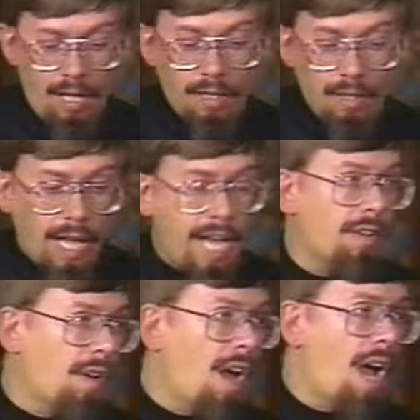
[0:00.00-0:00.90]

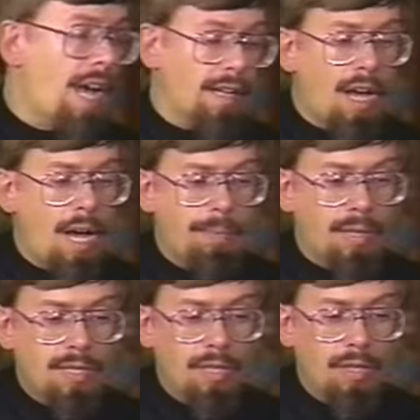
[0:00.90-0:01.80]
later on, up
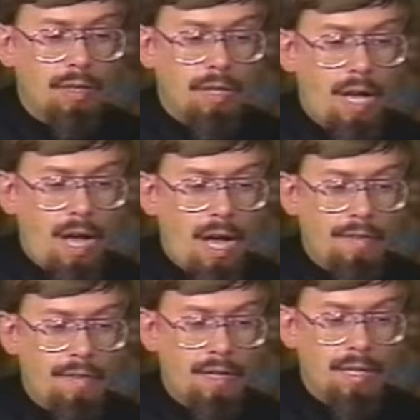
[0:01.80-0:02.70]
until
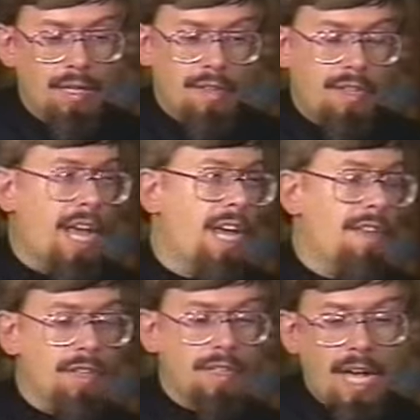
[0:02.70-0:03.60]
the
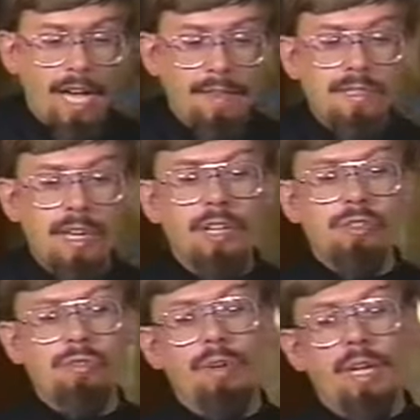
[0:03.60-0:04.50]
8th and 9th
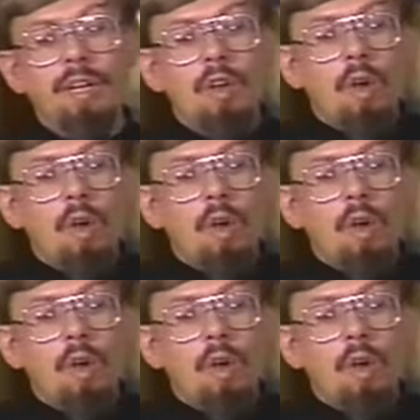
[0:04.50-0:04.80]
century,